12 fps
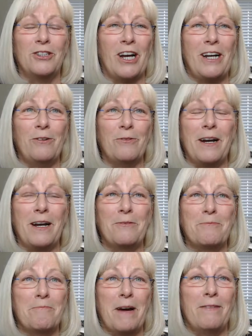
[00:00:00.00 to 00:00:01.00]
Jane
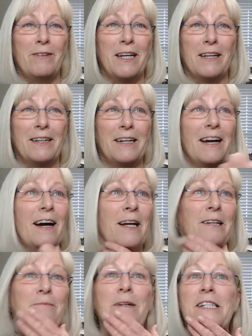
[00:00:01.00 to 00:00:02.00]
read, evidently,
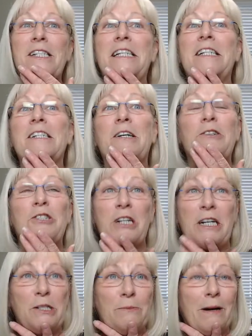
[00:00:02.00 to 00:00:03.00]
I must need to go
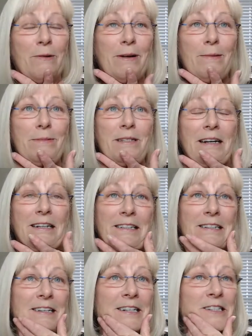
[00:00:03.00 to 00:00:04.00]
change my website
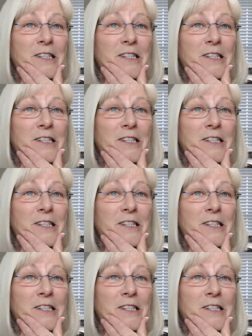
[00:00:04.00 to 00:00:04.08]
again.